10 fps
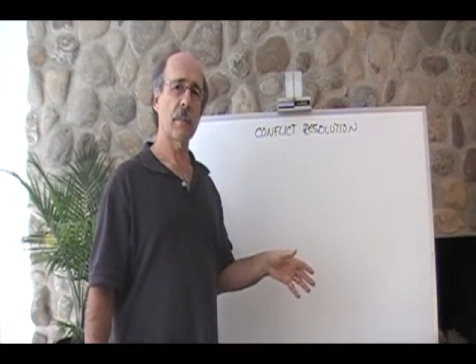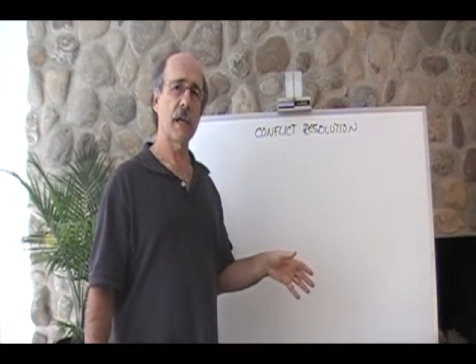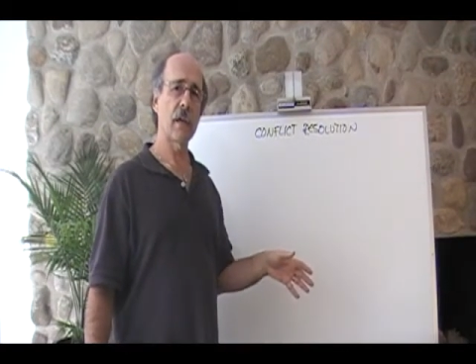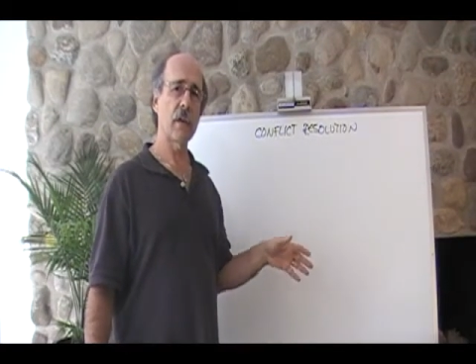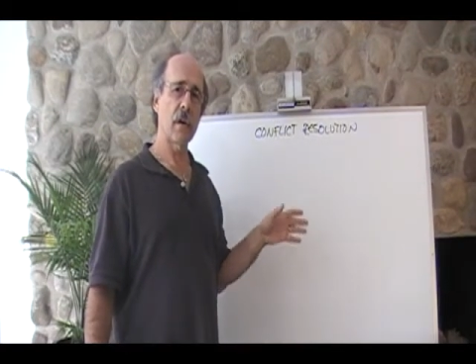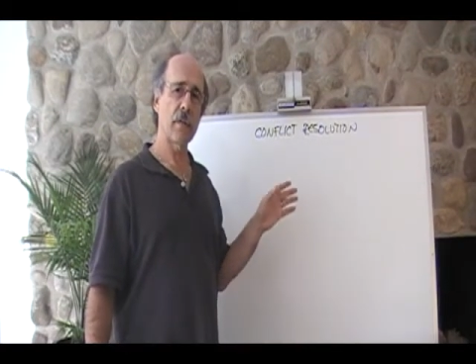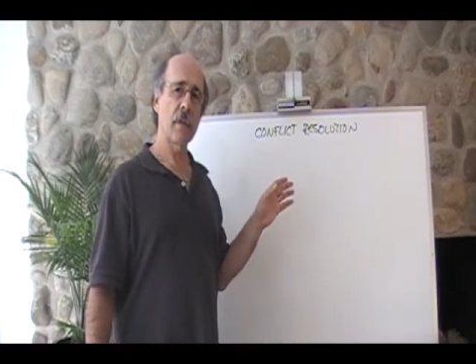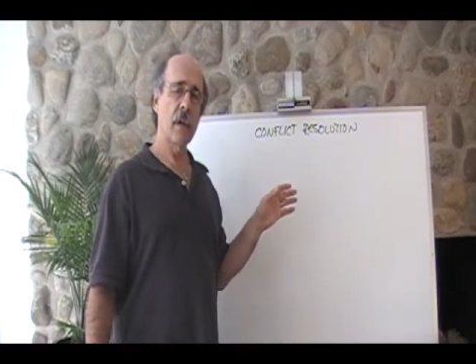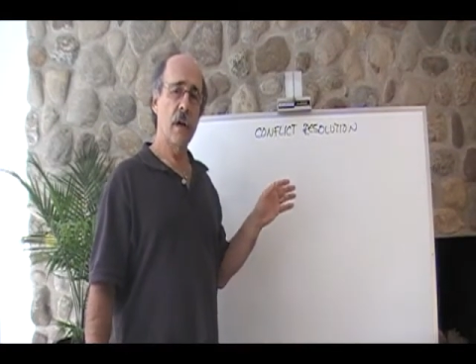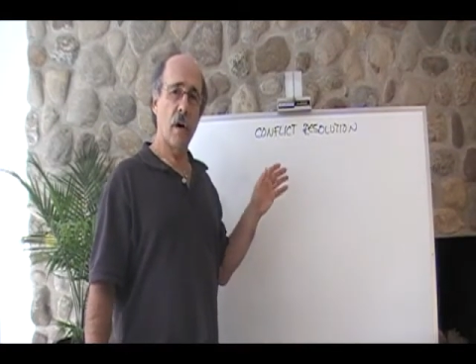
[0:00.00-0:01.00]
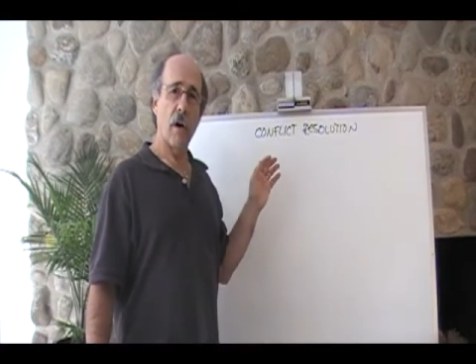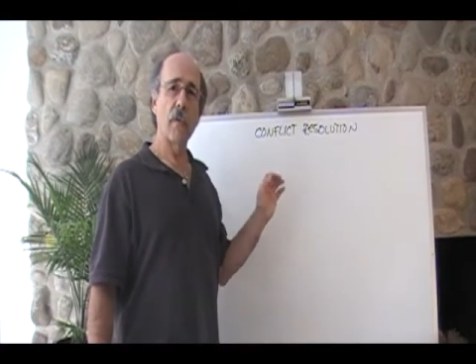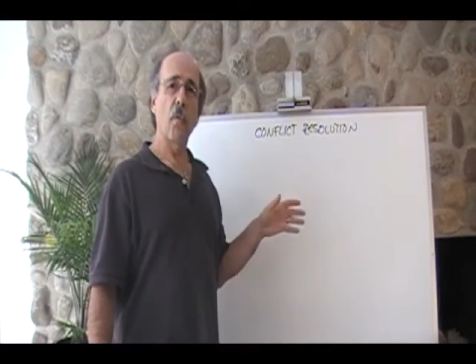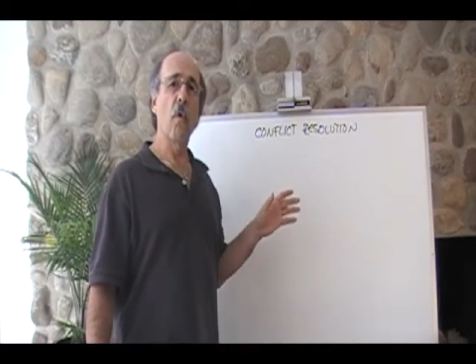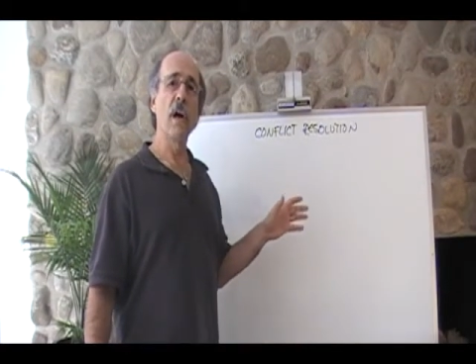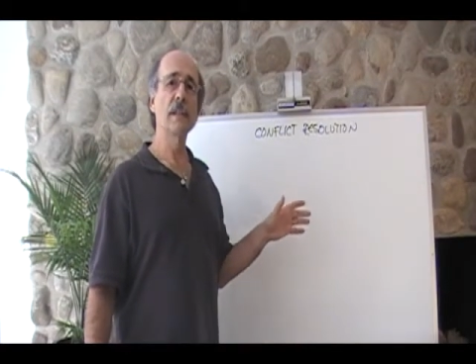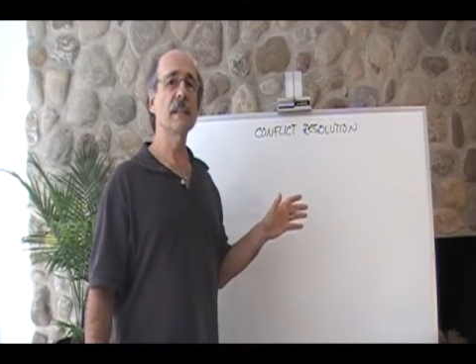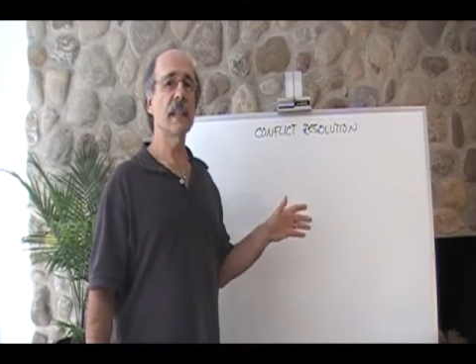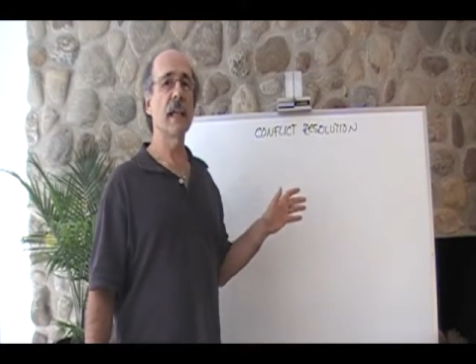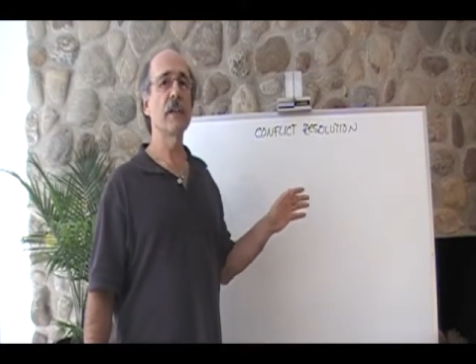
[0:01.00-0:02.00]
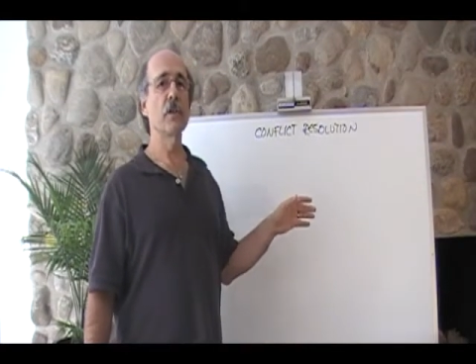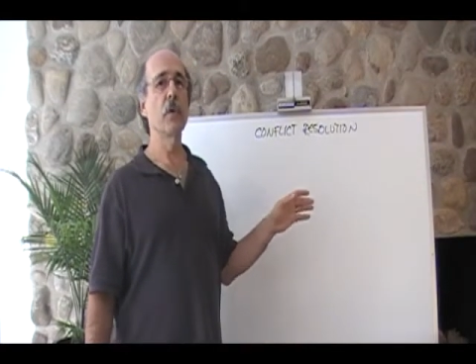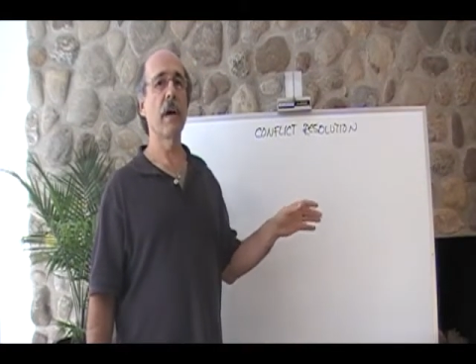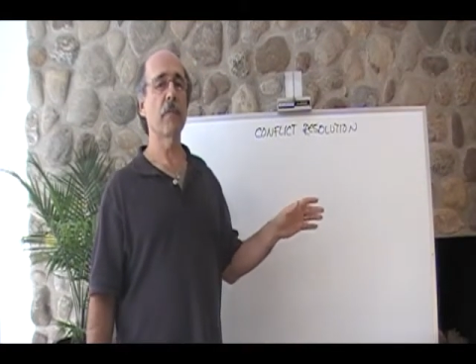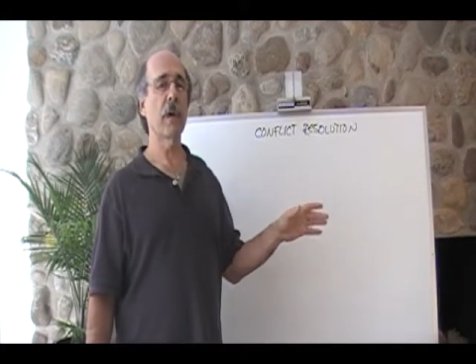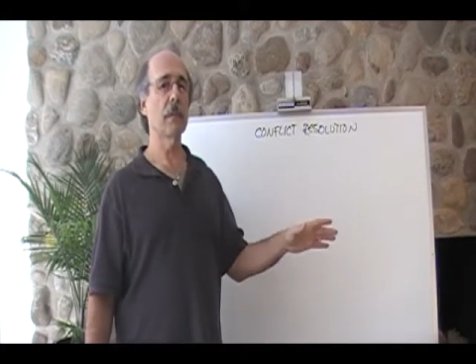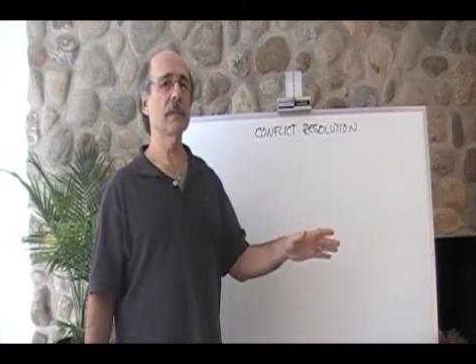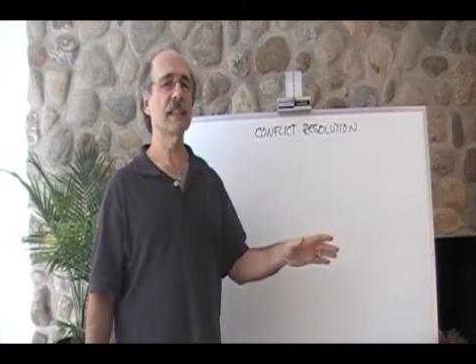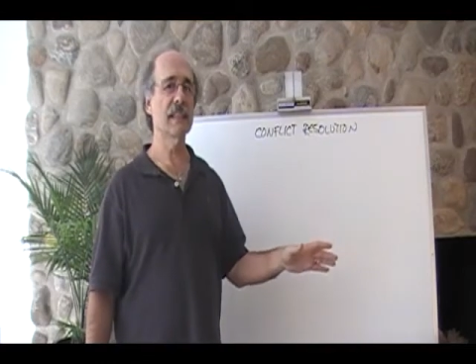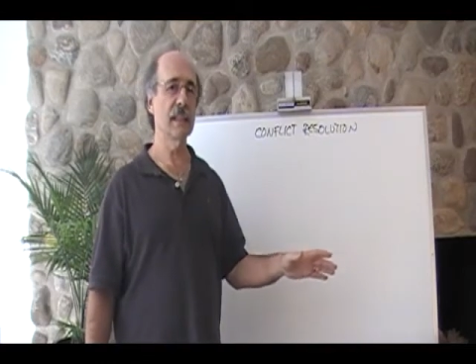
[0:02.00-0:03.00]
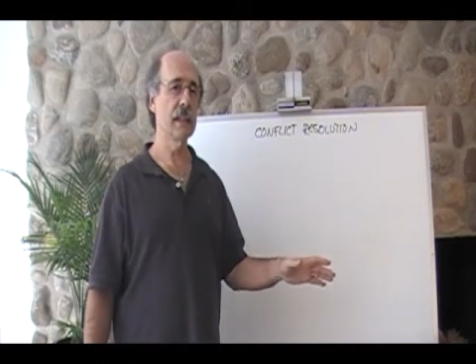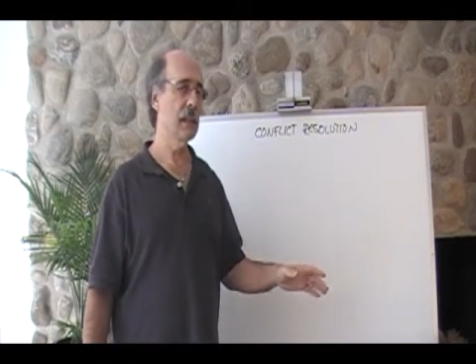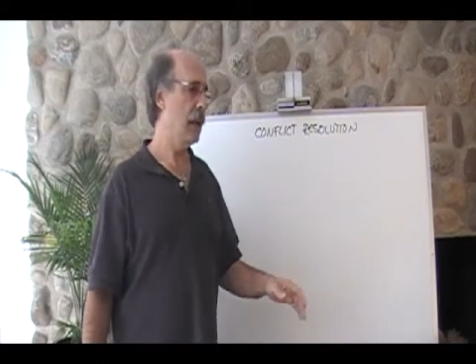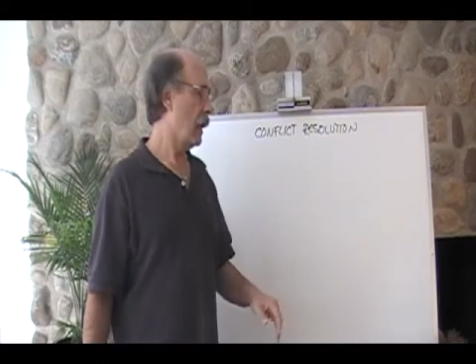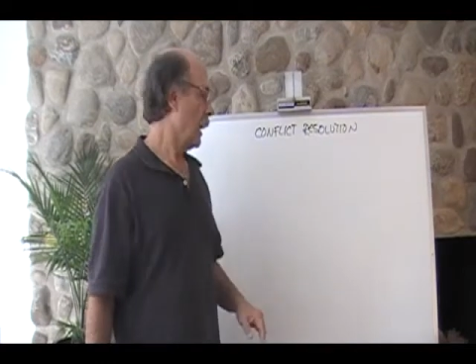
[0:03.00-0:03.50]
about are the ones that you have probably seen,